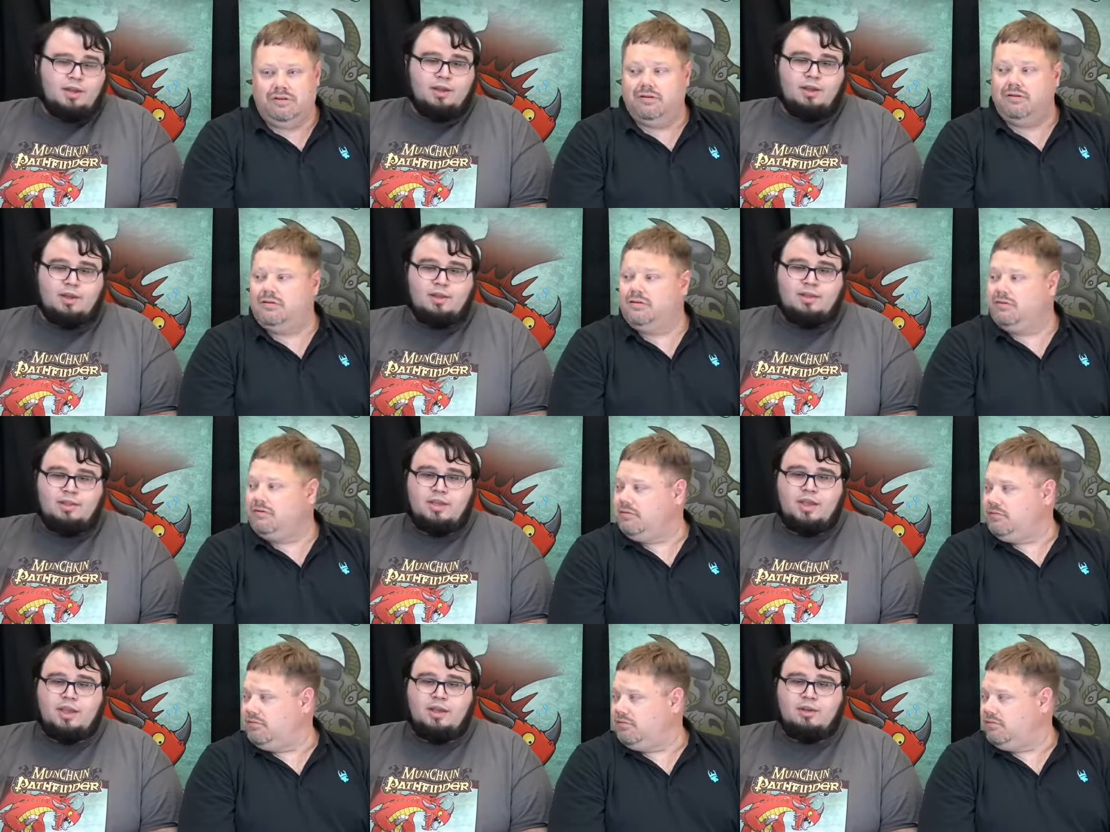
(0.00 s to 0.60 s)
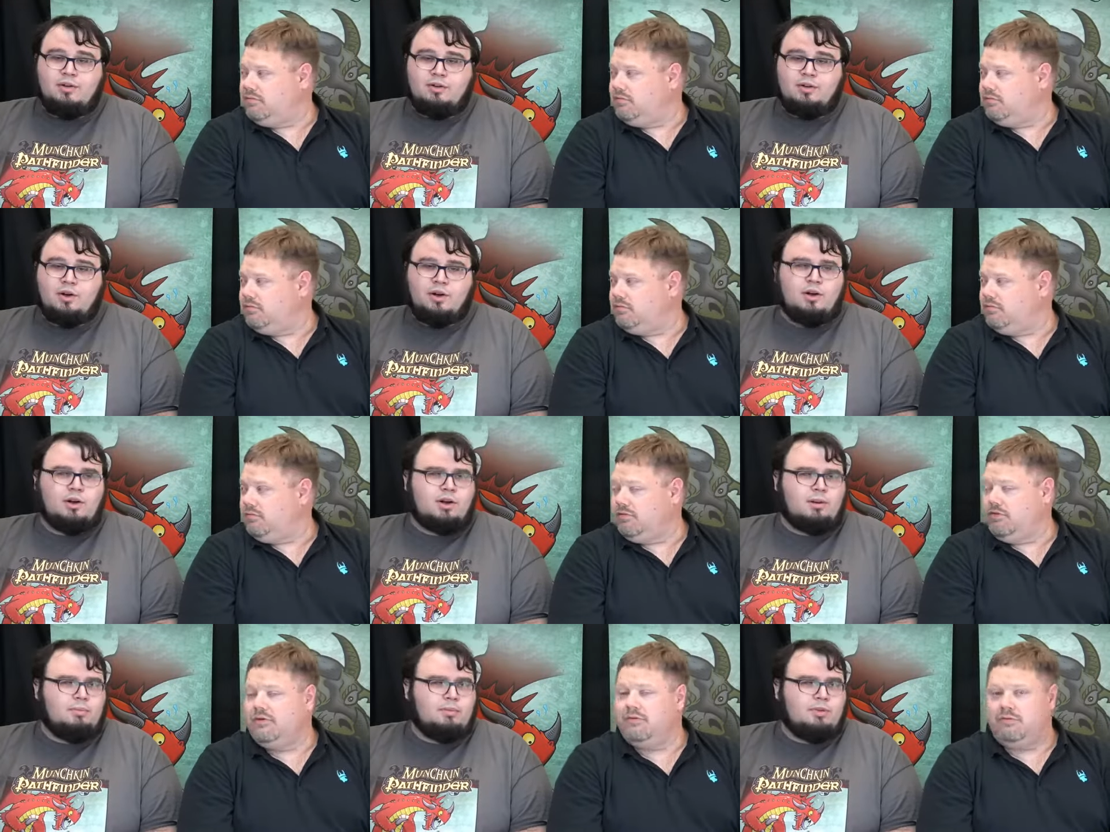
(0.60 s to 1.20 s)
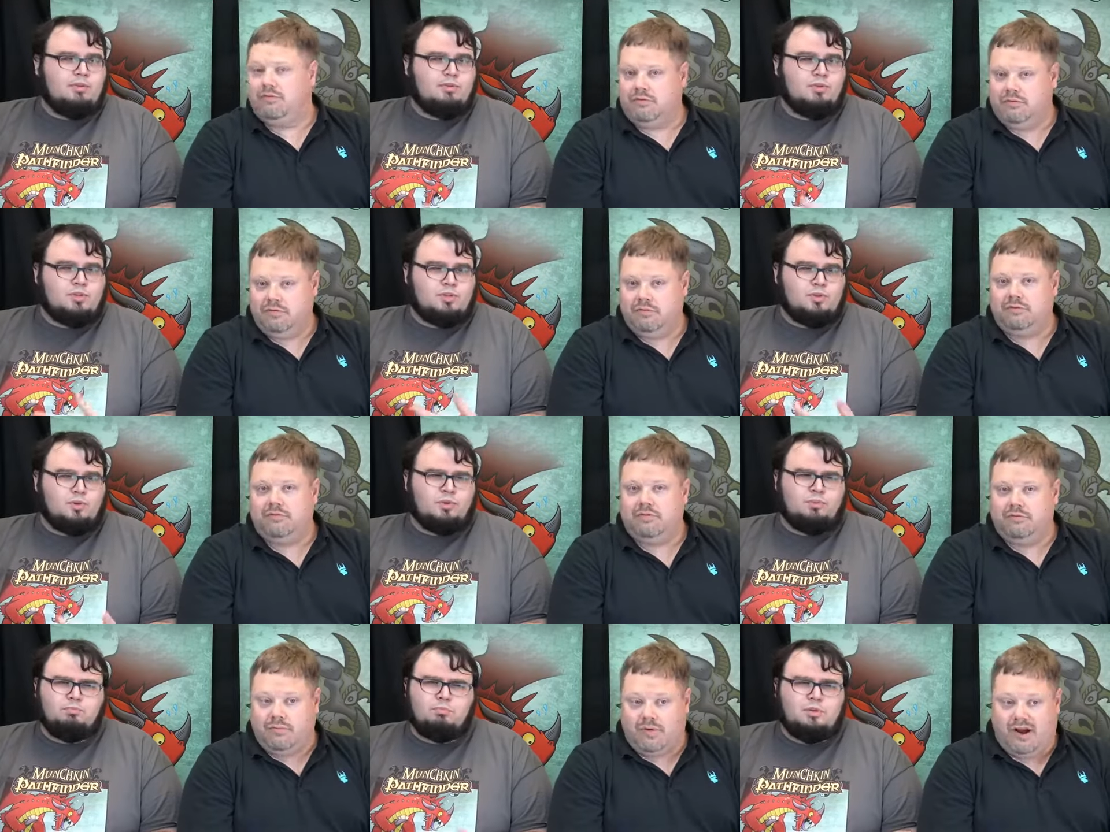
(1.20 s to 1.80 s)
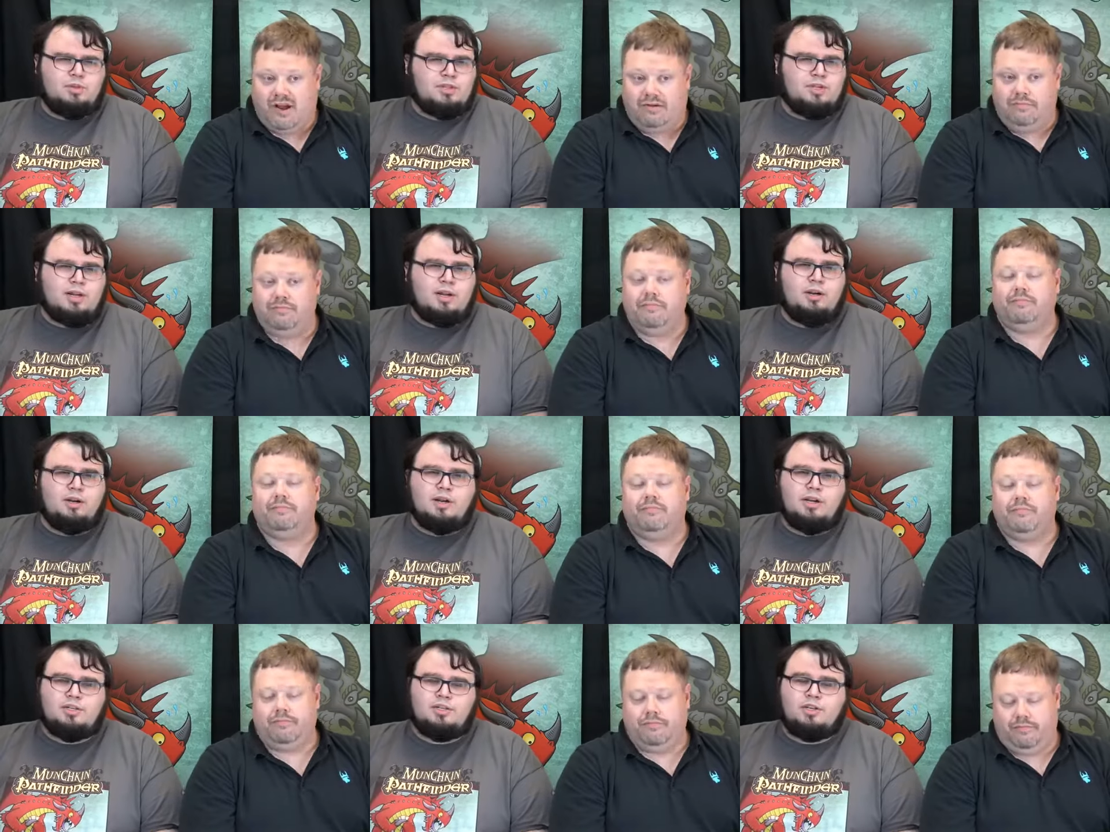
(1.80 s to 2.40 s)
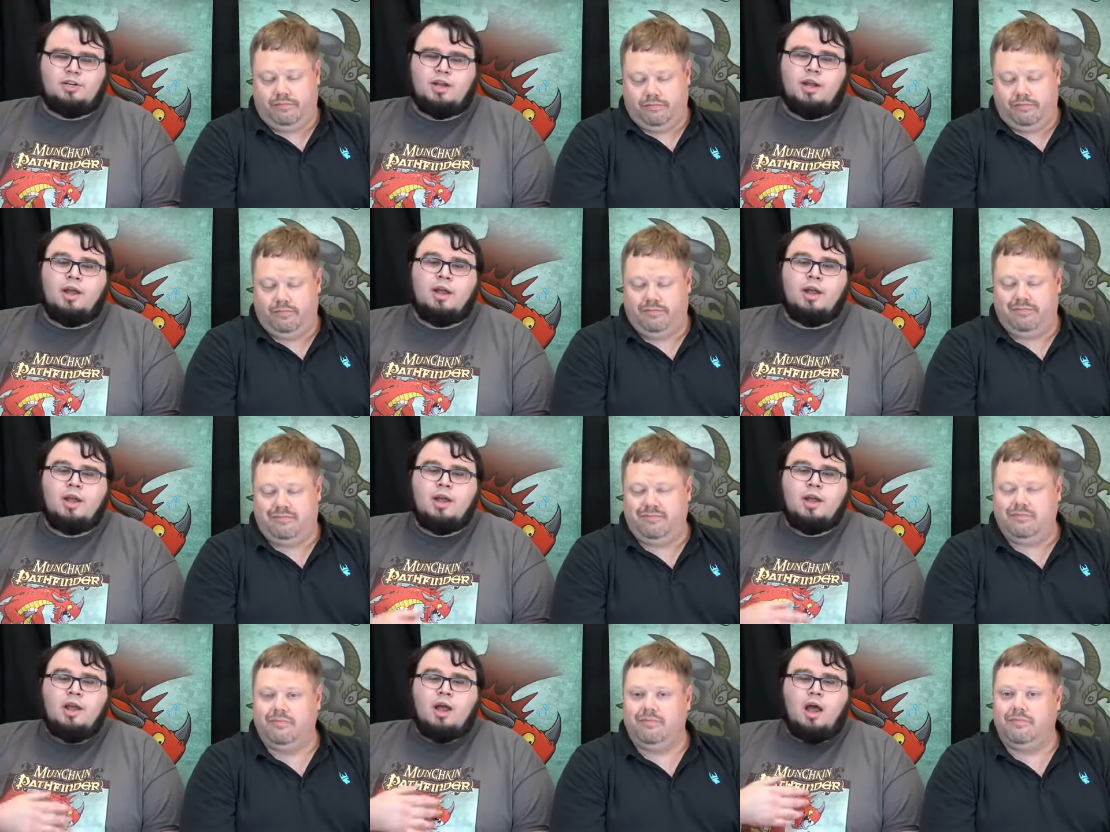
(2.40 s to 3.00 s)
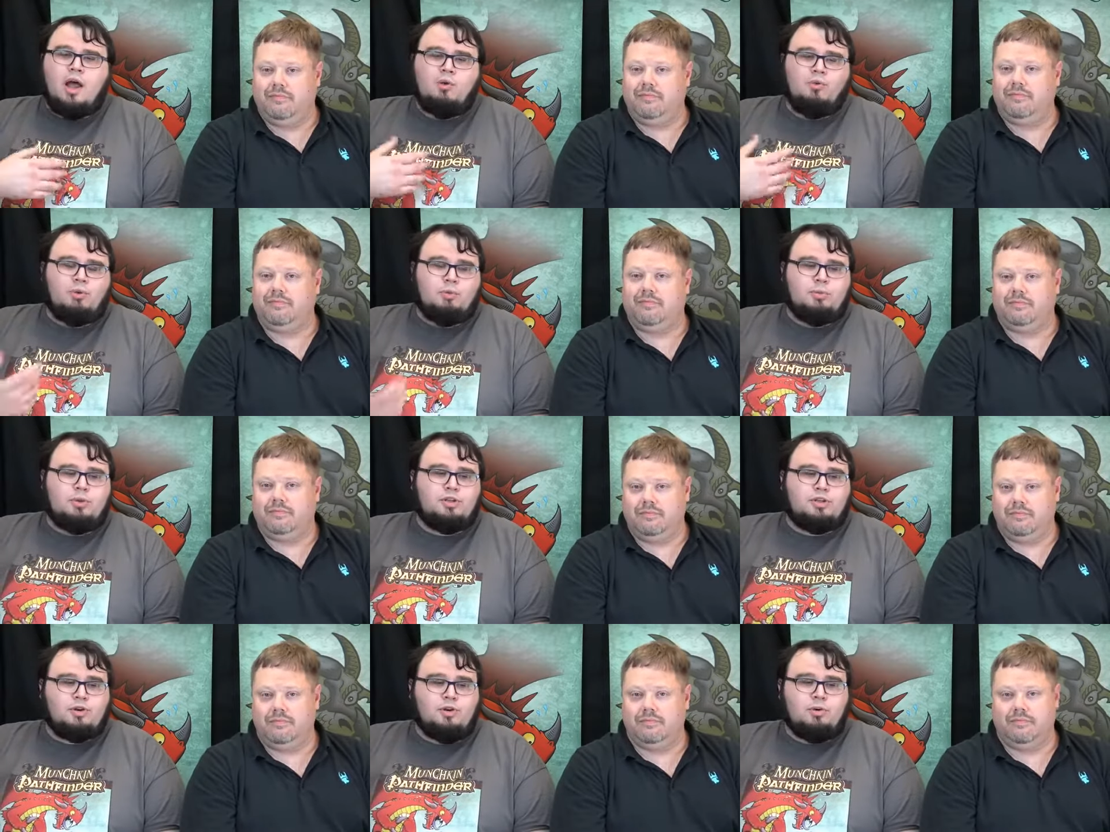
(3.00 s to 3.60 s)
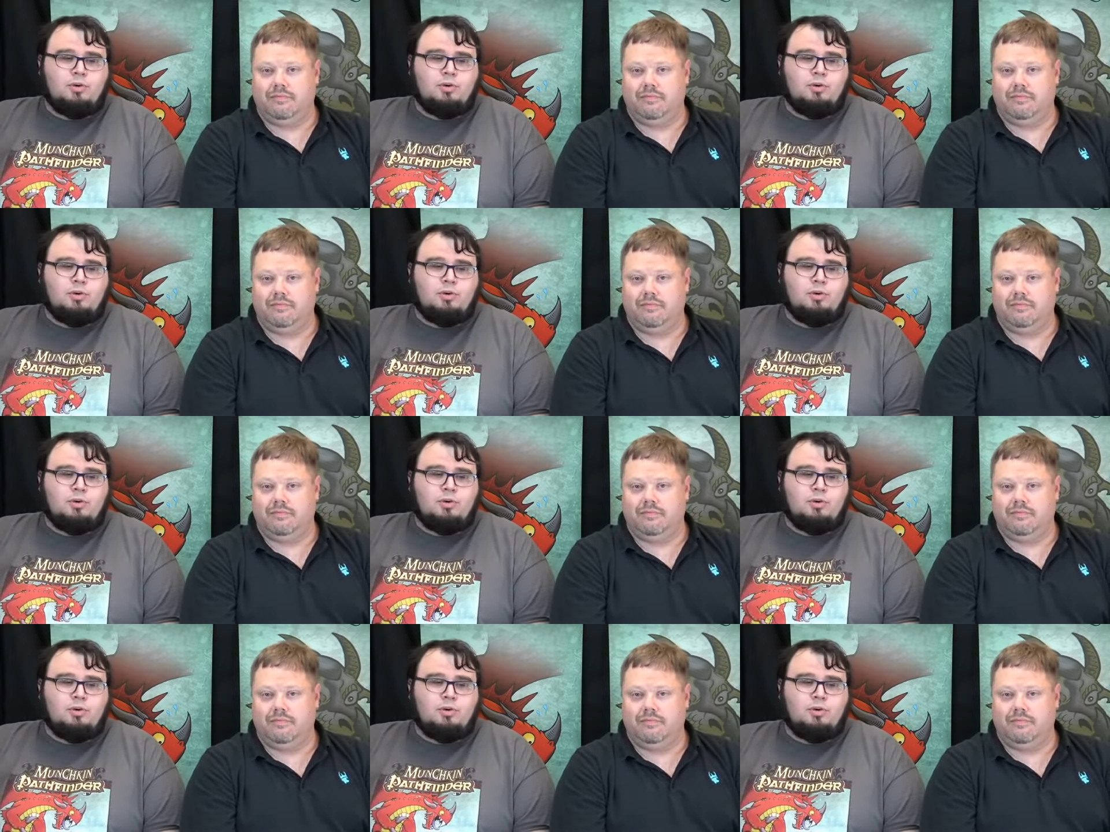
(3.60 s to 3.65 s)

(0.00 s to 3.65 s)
Speaker 1: Uh, the Aeon Guard, I believe, was or right. today or yesterday. Mm-hmm. Uh, we'll be showing